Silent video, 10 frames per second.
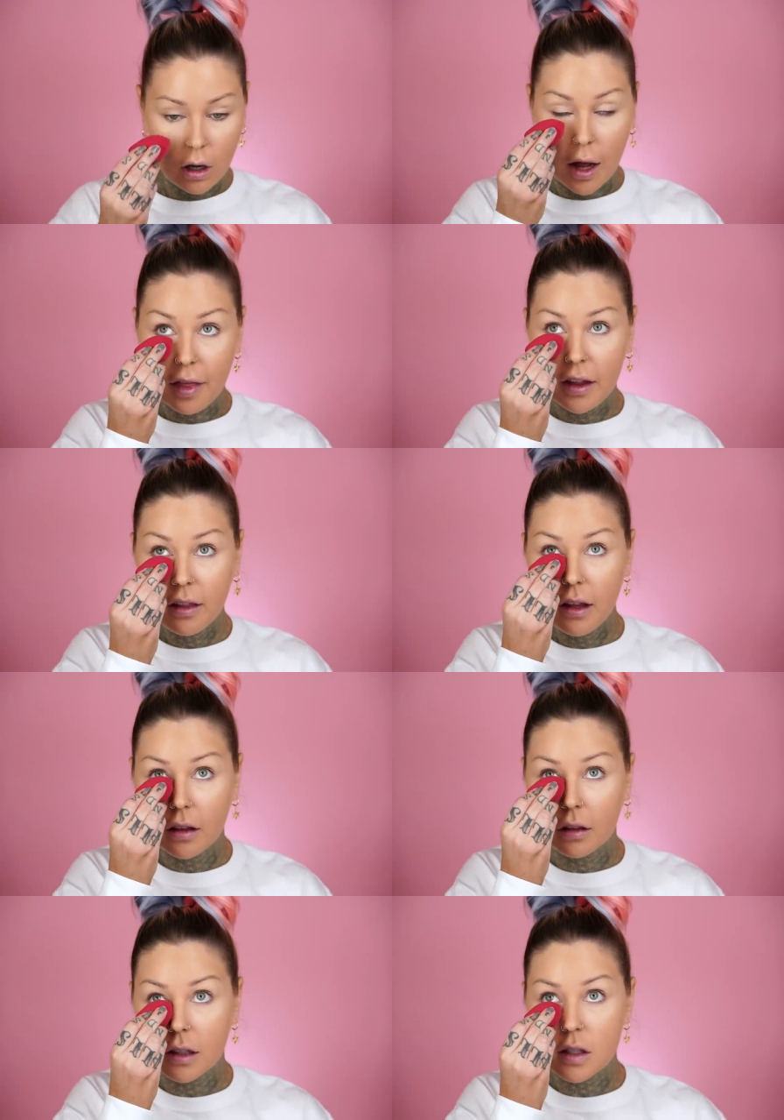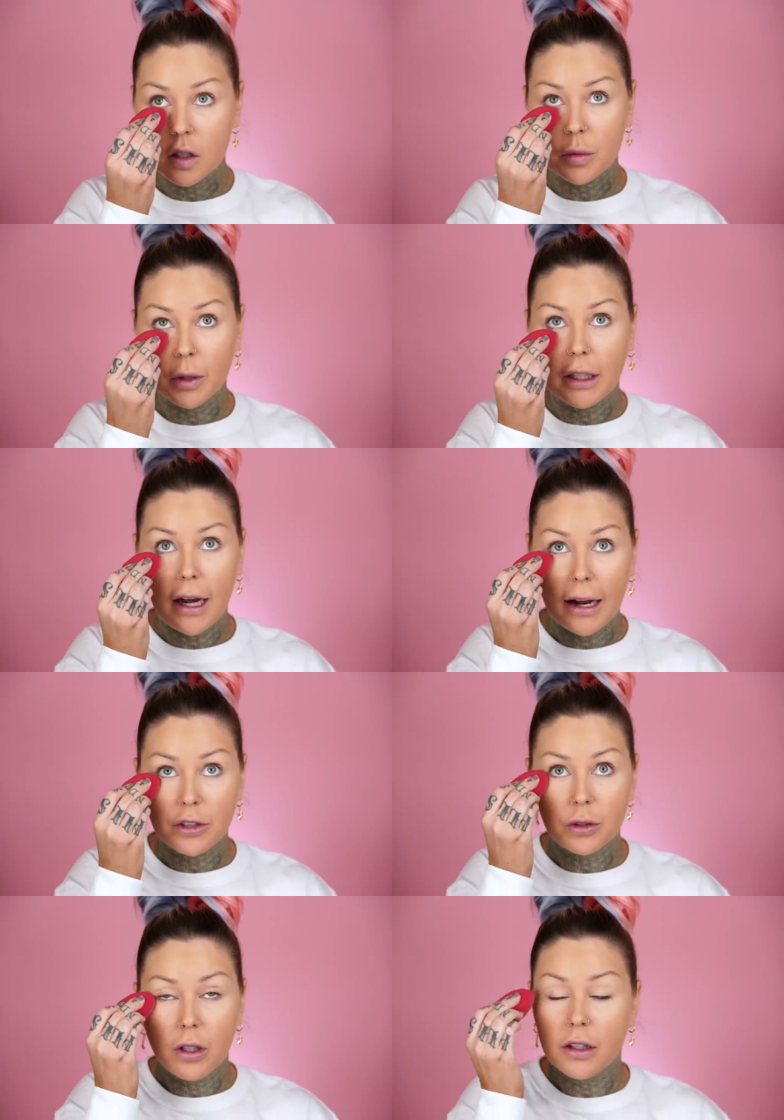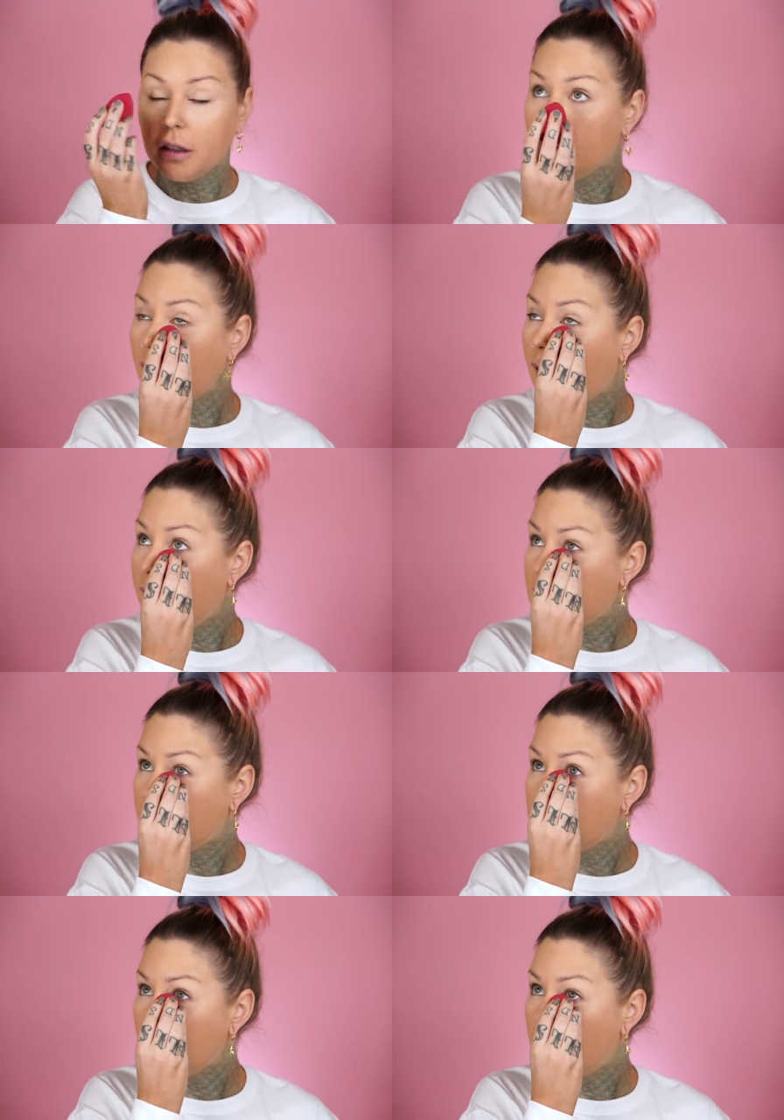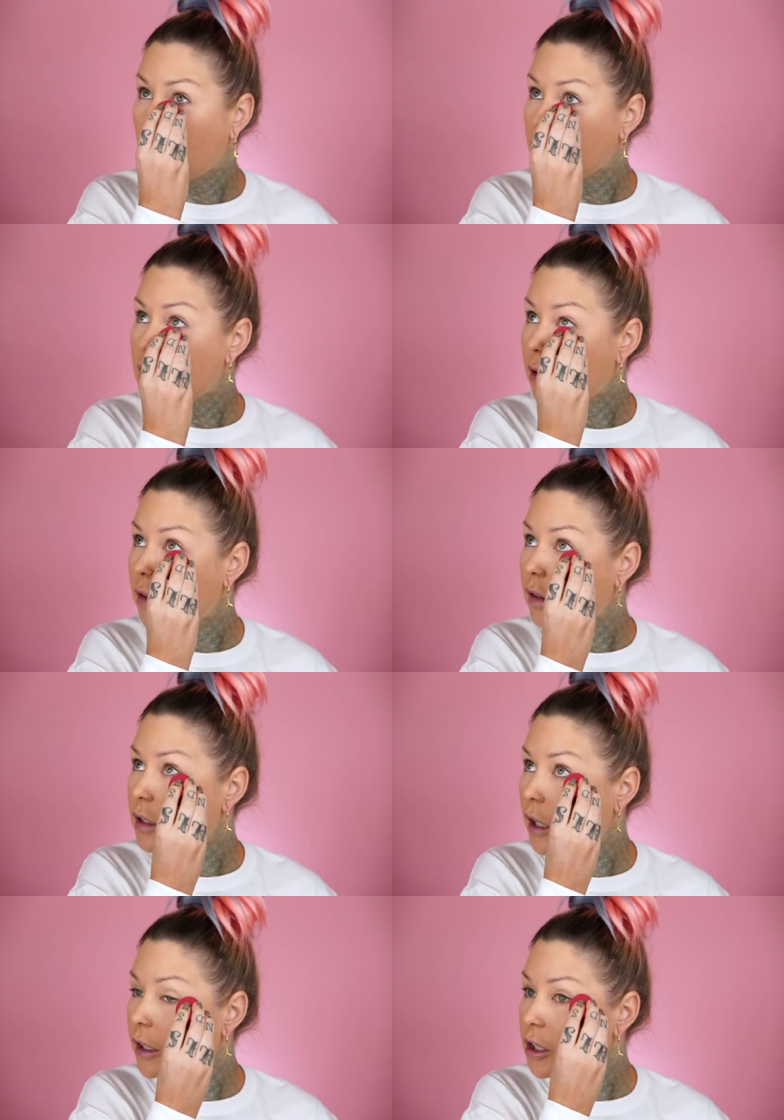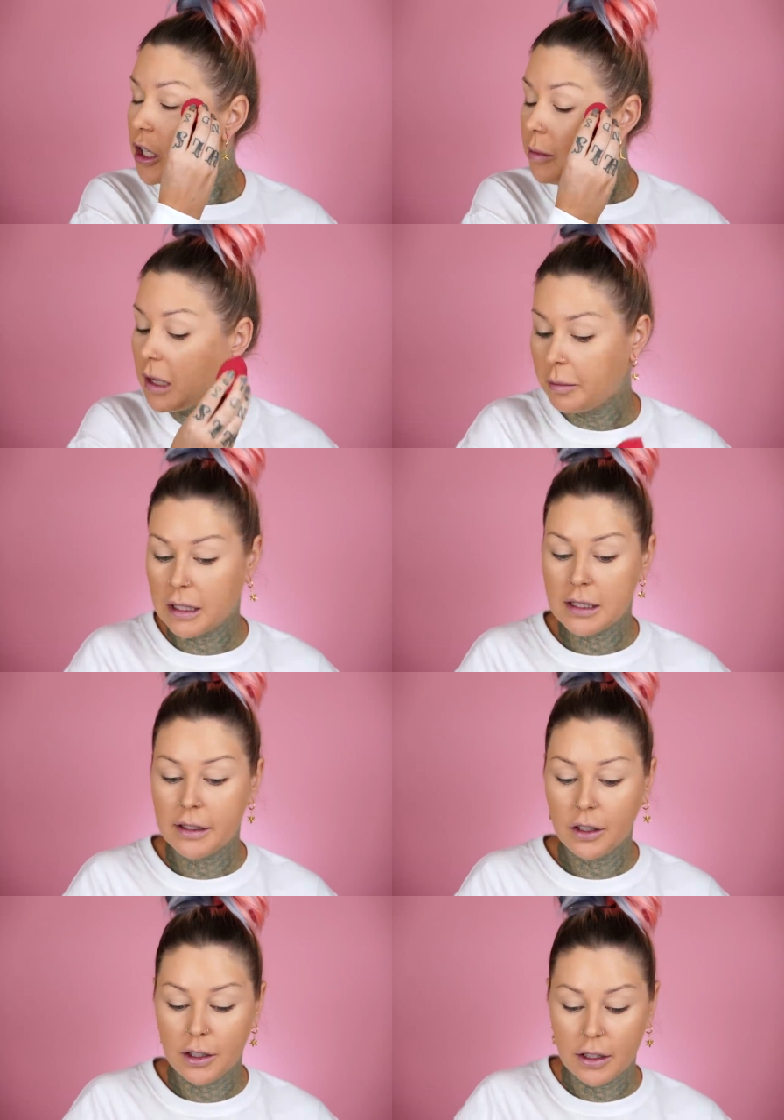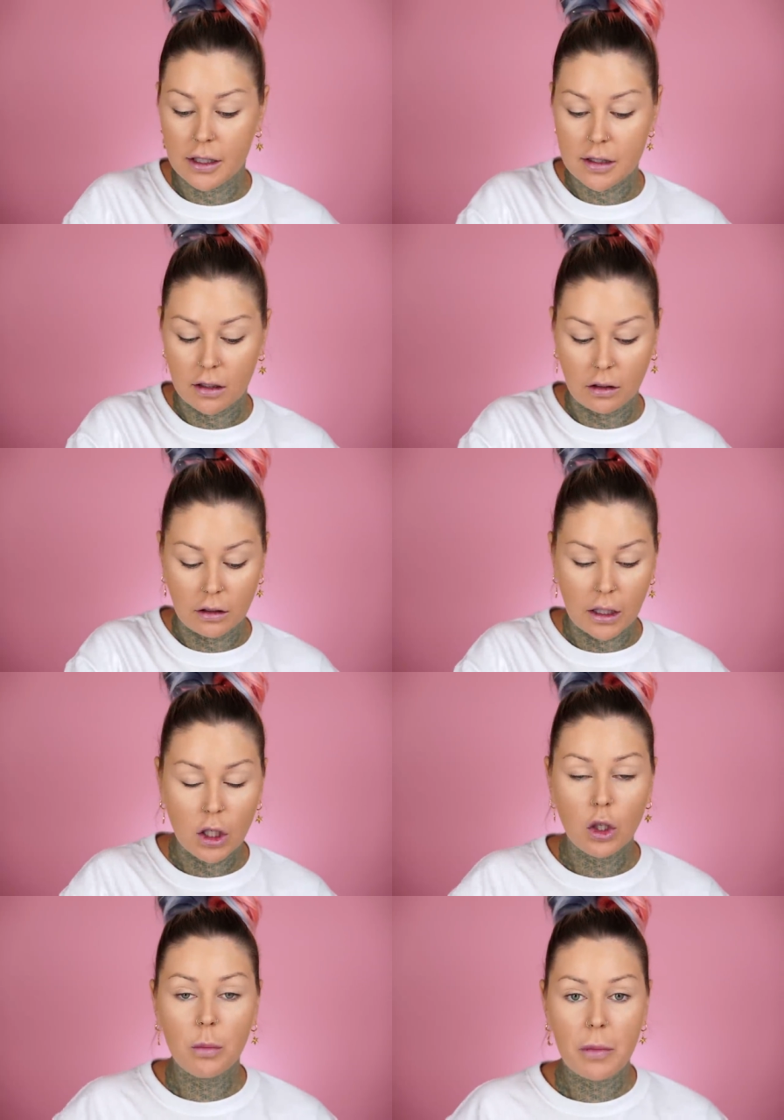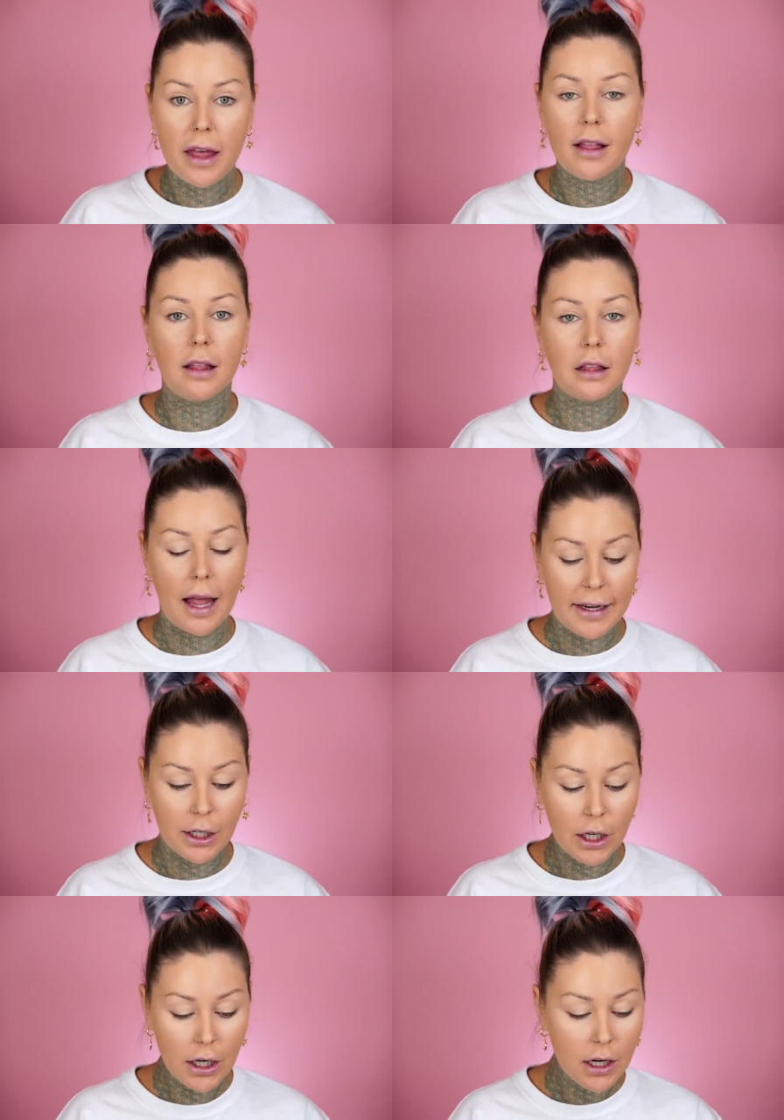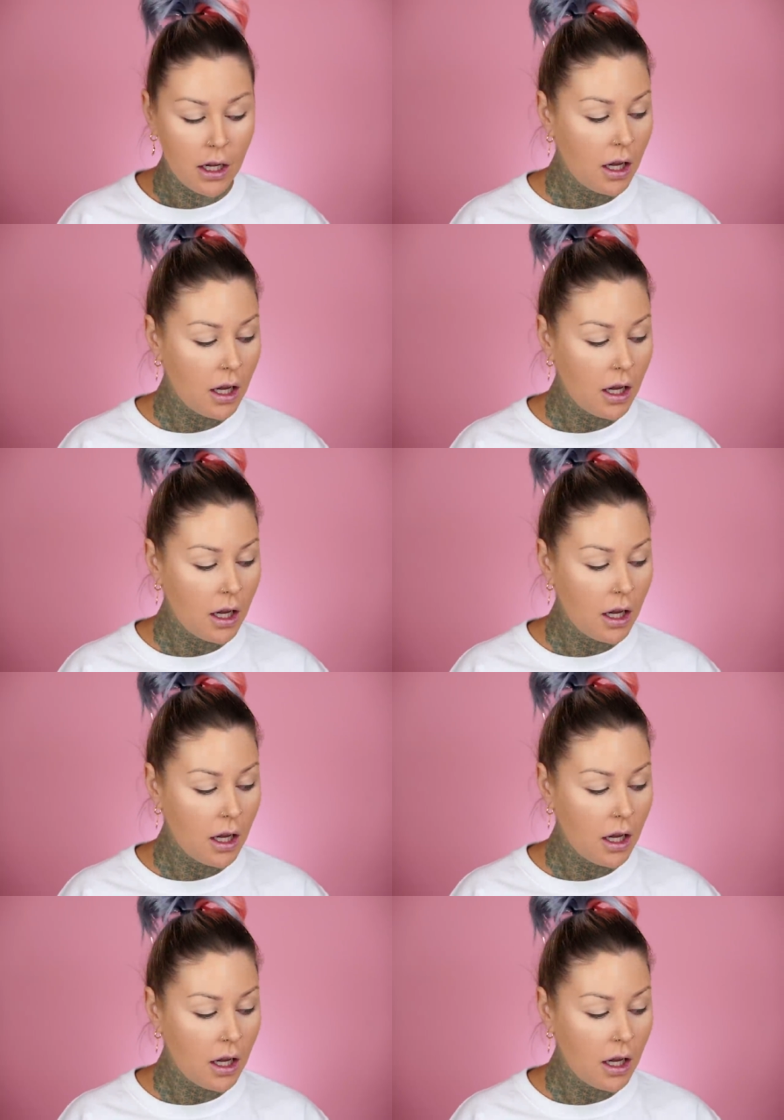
I think that this looks really natural underneath the eyes. I would say more so than the Tarte Shape Tape Concealer. It's a little bit lighter.